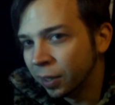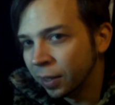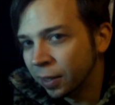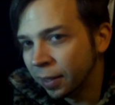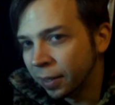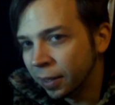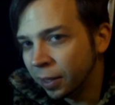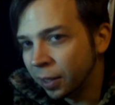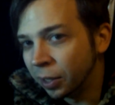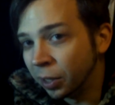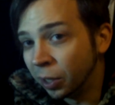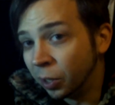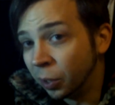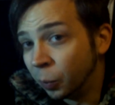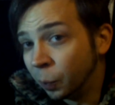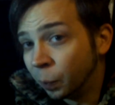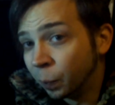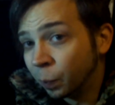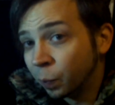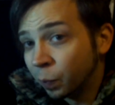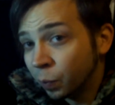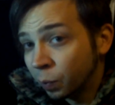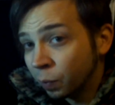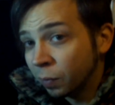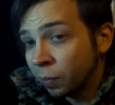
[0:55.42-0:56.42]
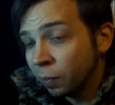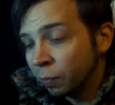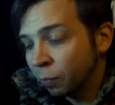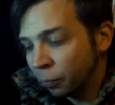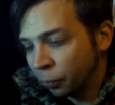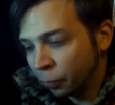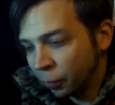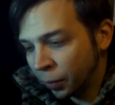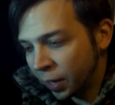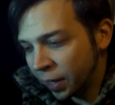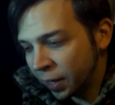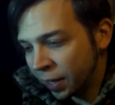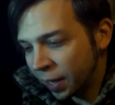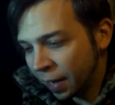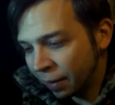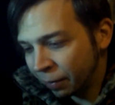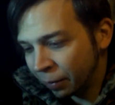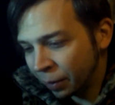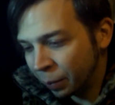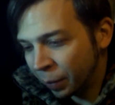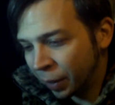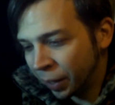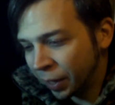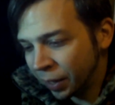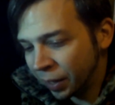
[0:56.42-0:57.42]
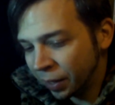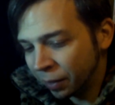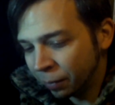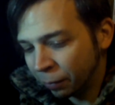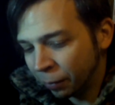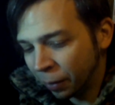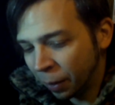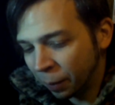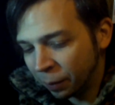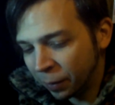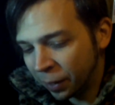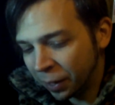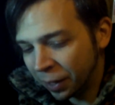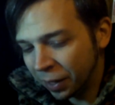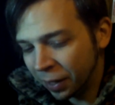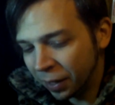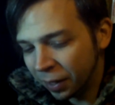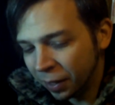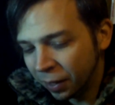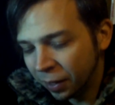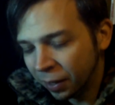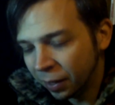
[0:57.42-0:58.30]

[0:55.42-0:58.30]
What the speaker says: you know, free everybody from the